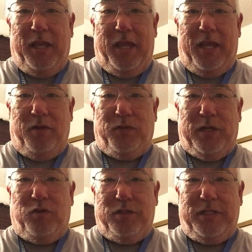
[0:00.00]
And when
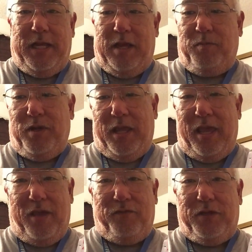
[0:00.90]
I go out tonight, I'm going to
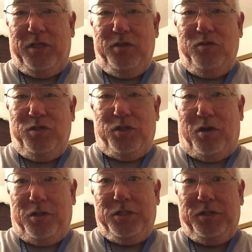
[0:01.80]
have a huge
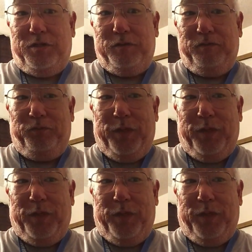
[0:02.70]
arsenal,